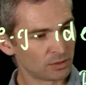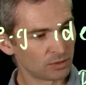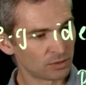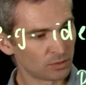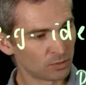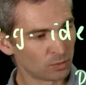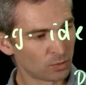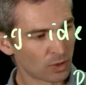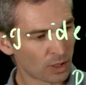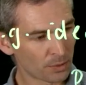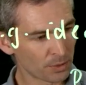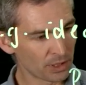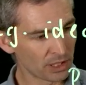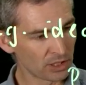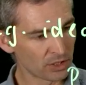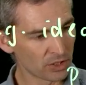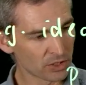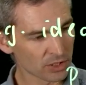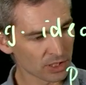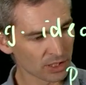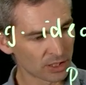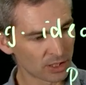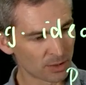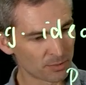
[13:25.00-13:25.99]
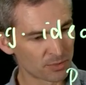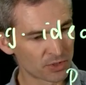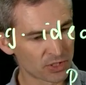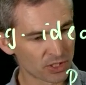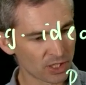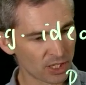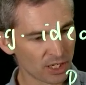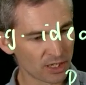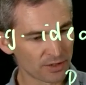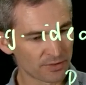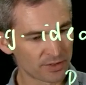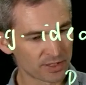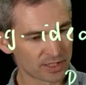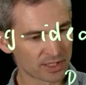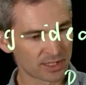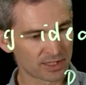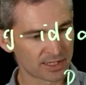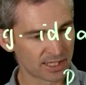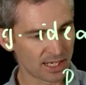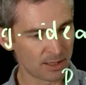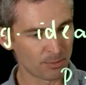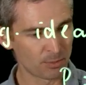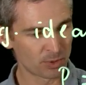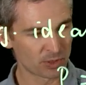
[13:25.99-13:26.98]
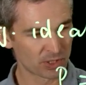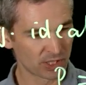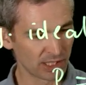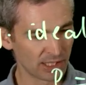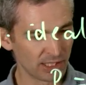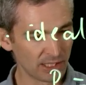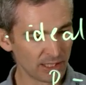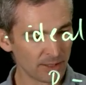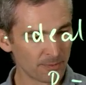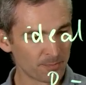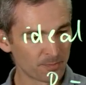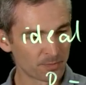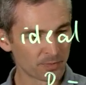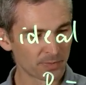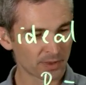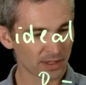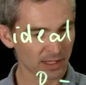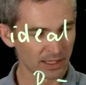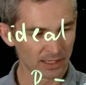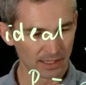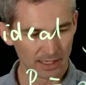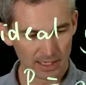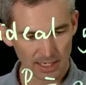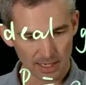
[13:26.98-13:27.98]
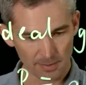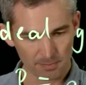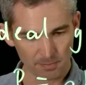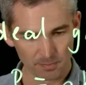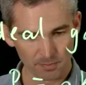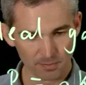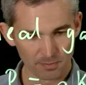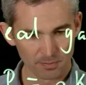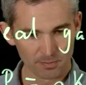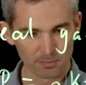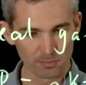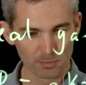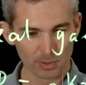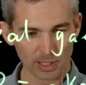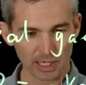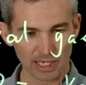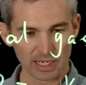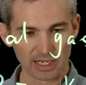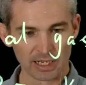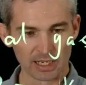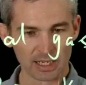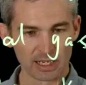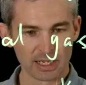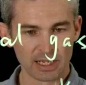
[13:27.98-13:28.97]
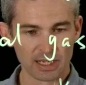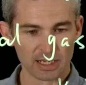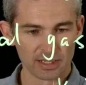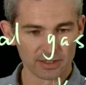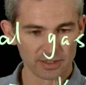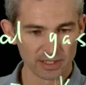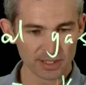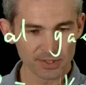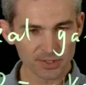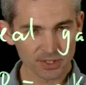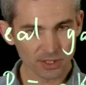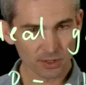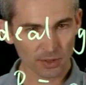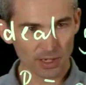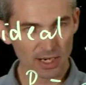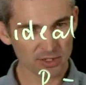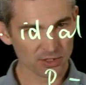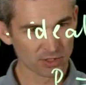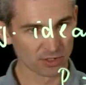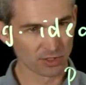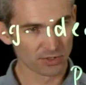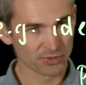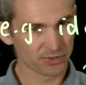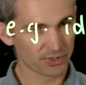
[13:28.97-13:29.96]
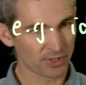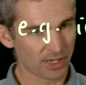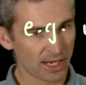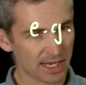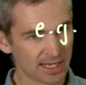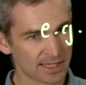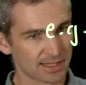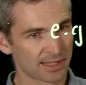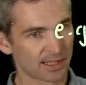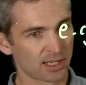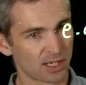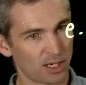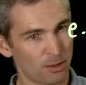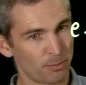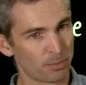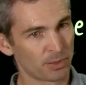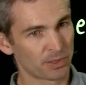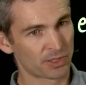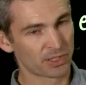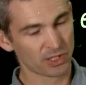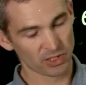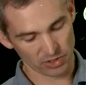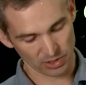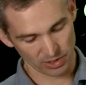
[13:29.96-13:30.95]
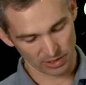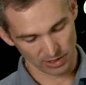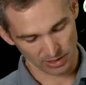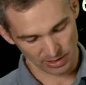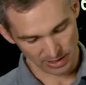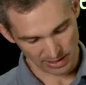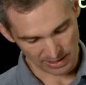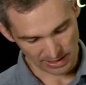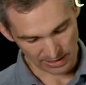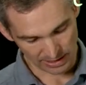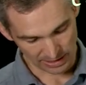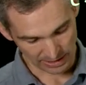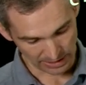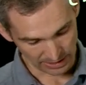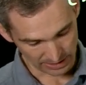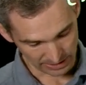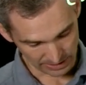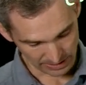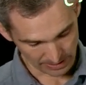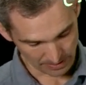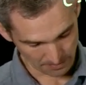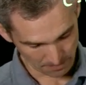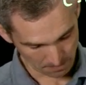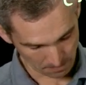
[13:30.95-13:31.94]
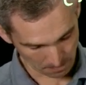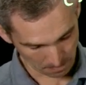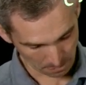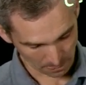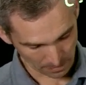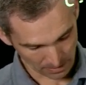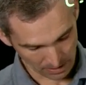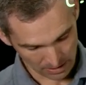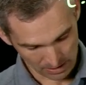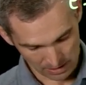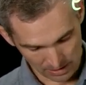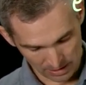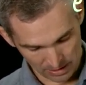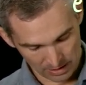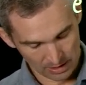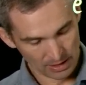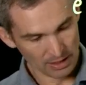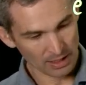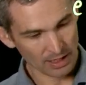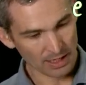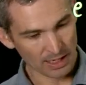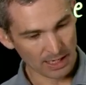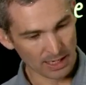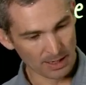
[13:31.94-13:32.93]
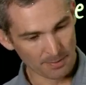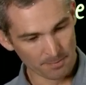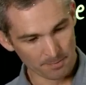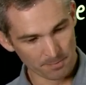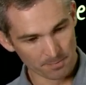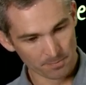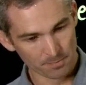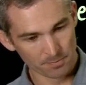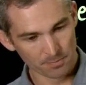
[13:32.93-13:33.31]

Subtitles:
what we usually observe is the temperature, but this equation also has the composition in it. And